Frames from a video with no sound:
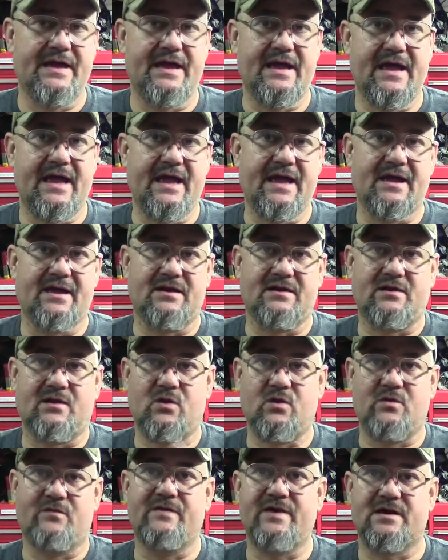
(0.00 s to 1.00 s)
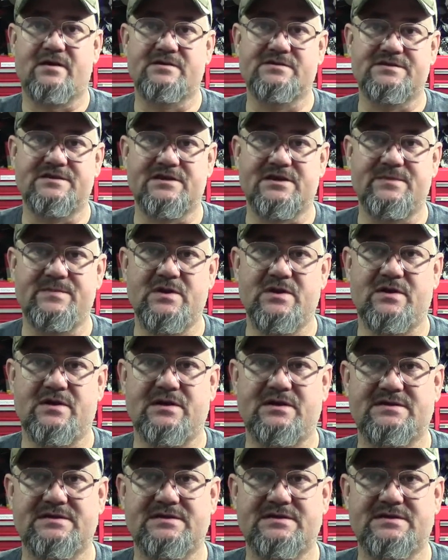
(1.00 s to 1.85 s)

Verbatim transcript: and local veterans in the community.